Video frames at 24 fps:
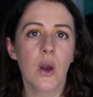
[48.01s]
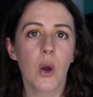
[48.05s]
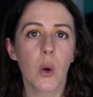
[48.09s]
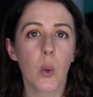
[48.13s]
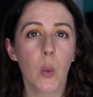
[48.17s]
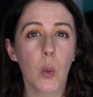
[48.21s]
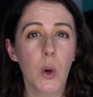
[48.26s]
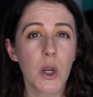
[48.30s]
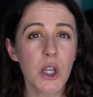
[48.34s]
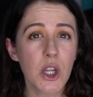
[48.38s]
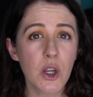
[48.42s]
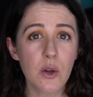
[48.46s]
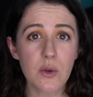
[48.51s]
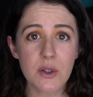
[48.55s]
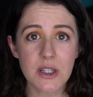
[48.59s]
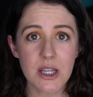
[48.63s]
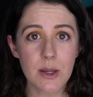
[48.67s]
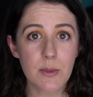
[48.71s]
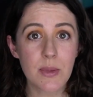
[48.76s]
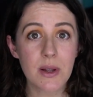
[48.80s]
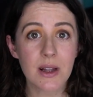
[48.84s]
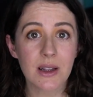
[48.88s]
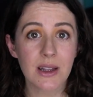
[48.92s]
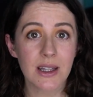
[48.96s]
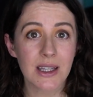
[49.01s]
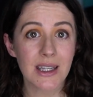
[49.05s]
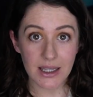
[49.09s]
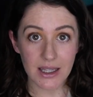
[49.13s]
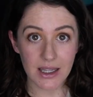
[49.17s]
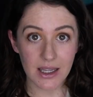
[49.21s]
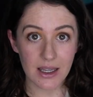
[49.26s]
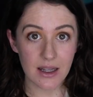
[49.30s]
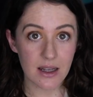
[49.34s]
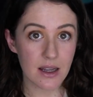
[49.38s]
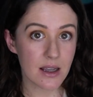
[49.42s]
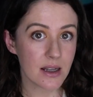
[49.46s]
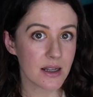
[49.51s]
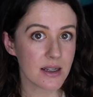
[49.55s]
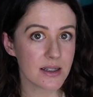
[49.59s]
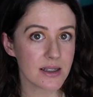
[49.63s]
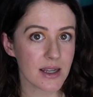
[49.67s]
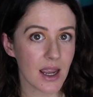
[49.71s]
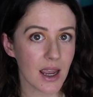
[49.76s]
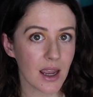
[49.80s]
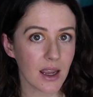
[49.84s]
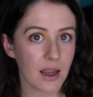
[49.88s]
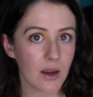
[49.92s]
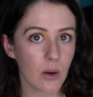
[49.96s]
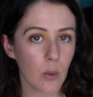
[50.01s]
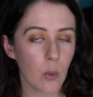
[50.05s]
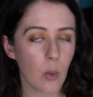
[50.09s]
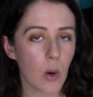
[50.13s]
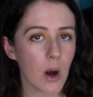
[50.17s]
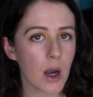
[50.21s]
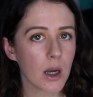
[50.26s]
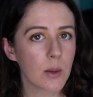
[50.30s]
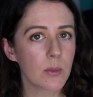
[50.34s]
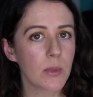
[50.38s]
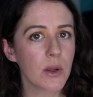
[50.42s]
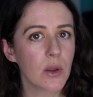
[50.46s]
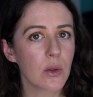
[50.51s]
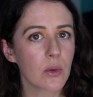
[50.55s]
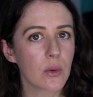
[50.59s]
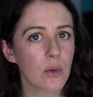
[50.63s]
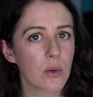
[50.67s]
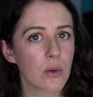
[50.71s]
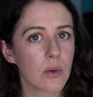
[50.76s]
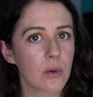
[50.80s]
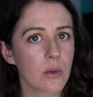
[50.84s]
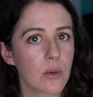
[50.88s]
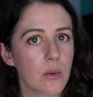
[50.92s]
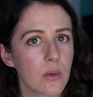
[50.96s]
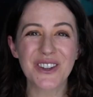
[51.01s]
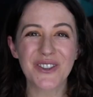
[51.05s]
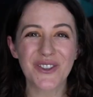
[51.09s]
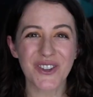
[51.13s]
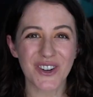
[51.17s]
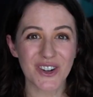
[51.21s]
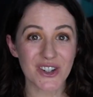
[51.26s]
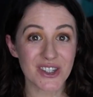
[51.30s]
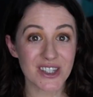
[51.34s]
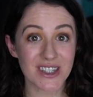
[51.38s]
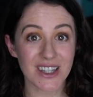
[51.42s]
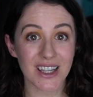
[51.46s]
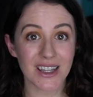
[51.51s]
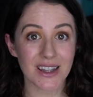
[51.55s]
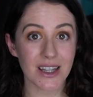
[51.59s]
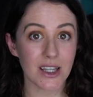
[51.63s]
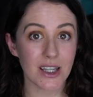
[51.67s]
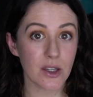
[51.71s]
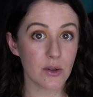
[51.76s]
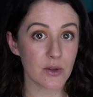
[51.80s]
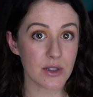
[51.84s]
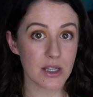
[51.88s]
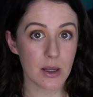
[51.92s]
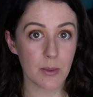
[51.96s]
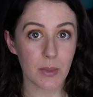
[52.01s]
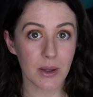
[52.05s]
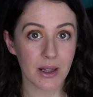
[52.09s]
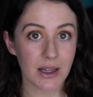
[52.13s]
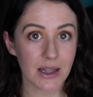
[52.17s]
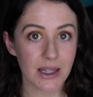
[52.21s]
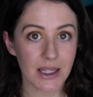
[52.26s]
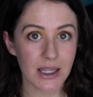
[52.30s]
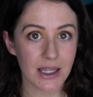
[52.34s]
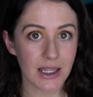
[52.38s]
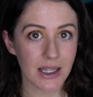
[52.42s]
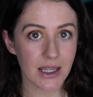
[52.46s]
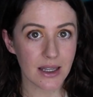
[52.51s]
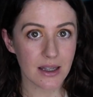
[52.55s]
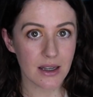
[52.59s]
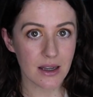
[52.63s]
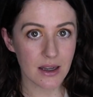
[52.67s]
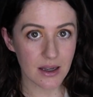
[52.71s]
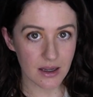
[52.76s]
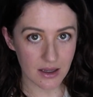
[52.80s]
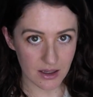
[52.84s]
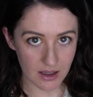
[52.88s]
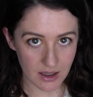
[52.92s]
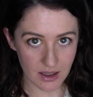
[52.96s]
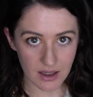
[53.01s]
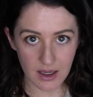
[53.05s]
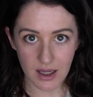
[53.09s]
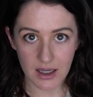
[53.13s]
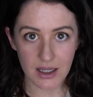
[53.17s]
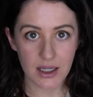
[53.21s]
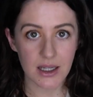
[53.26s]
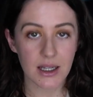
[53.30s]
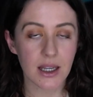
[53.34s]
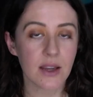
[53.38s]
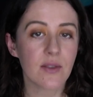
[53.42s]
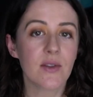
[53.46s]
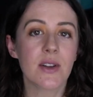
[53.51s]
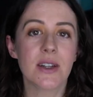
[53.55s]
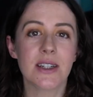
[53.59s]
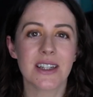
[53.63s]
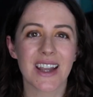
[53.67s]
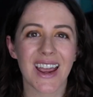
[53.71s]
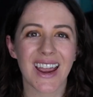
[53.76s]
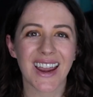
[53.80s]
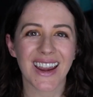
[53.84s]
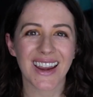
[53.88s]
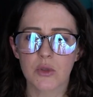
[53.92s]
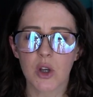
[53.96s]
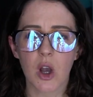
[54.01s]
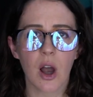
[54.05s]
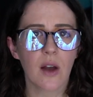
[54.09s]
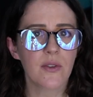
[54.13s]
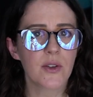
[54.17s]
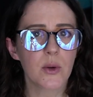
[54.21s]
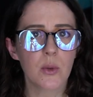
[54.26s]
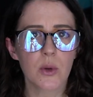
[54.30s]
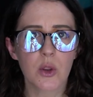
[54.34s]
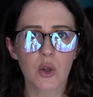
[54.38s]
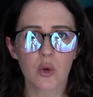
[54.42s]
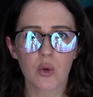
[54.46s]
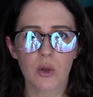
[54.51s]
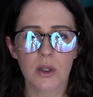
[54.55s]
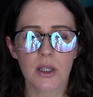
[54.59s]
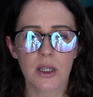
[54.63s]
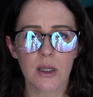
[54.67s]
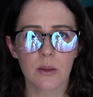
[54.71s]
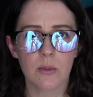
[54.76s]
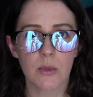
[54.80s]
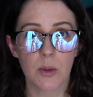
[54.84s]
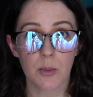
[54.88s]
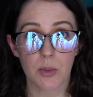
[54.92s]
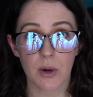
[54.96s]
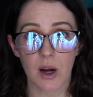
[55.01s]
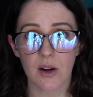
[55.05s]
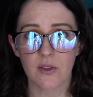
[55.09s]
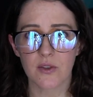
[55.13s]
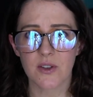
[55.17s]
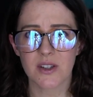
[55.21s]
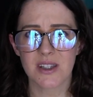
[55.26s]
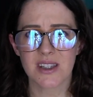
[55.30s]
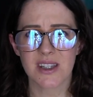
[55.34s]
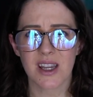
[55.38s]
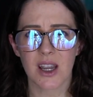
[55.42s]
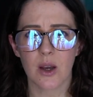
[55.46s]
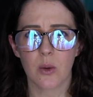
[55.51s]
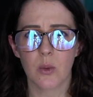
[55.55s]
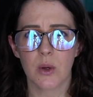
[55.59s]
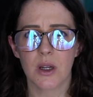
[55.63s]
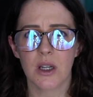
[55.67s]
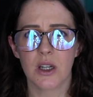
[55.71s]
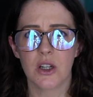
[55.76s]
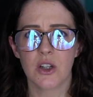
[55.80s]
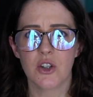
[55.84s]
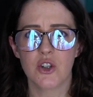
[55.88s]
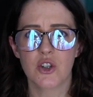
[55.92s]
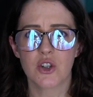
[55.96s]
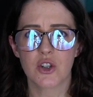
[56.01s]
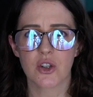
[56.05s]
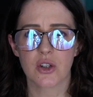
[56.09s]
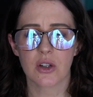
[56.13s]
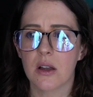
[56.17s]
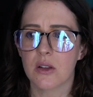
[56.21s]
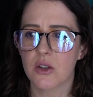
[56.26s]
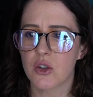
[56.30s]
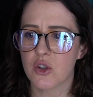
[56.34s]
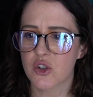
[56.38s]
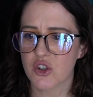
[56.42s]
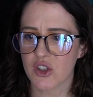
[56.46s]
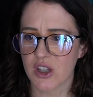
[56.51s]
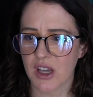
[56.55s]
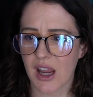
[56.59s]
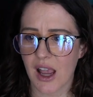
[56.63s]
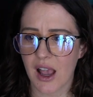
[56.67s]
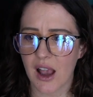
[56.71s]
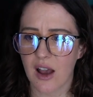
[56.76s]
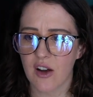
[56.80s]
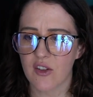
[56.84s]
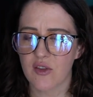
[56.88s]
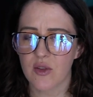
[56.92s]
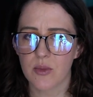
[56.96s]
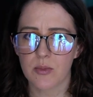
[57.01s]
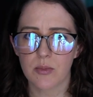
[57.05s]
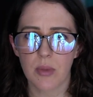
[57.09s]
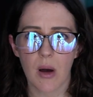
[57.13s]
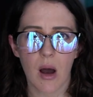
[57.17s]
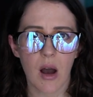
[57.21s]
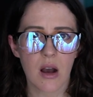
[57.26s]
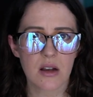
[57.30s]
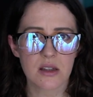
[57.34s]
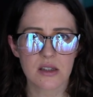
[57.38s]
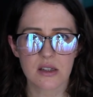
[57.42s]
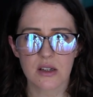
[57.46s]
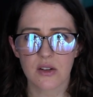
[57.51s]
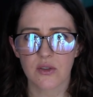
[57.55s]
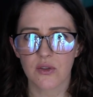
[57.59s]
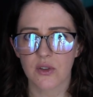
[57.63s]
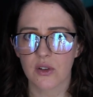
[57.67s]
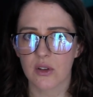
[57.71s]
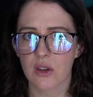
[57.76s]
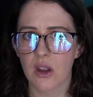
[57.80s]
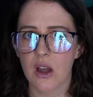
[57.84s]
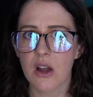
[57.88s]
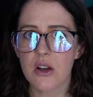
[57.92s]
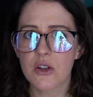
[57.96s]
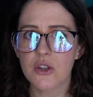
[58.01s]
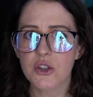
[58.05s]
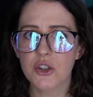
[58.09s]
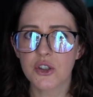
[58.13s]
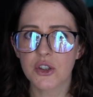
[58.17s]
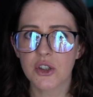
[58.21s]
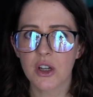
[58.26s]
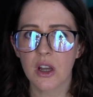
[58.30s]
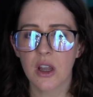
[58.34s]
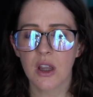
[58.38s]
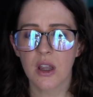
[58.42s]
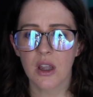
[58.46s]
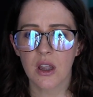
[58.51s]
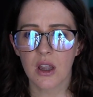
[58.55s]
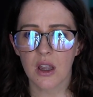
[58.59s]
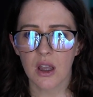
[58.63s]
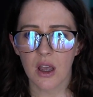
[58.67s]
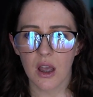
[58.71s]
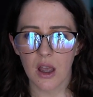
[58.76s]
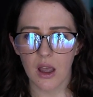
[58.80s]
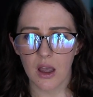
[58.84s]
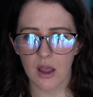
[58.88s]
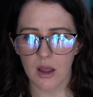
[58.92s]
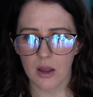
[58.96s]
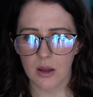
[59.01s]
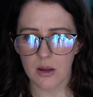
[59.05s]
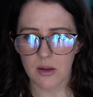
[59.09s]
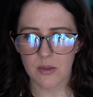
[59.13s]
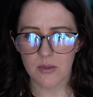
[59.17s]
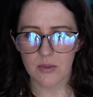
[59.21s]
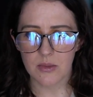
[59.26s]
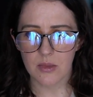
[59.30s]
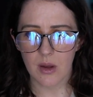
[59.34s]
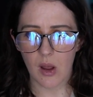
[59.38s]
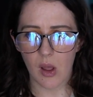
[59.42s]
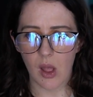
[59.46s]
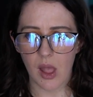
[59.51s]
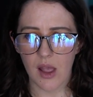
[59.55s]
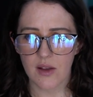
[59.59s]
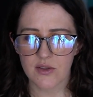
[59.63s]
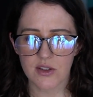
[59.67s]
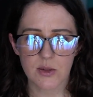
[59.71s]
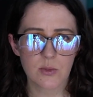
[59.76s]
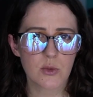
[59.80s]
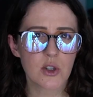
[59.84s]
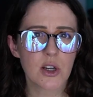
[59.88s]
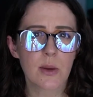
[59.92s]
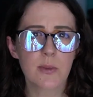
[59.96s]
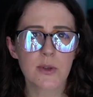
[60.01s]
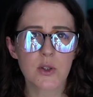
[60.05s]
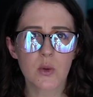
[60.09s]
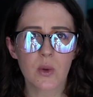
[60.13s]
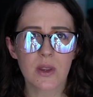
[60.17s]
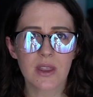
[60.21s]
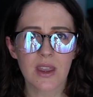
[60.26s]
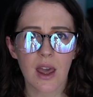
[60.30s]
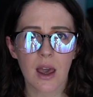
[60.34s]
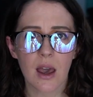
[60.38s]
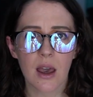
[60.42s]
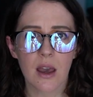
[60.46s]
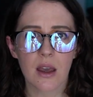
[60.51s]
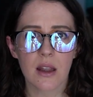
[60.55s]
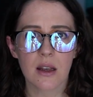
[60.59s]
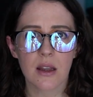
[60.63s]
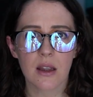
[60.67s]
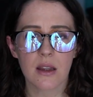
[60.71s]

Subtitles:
What do you typically eat in a day? Walk me through the first thing that you typically eat in any given day. Coffee with cream, a breakfast sandwich. I usually have pasta for lunch. And I'll have some chips with that.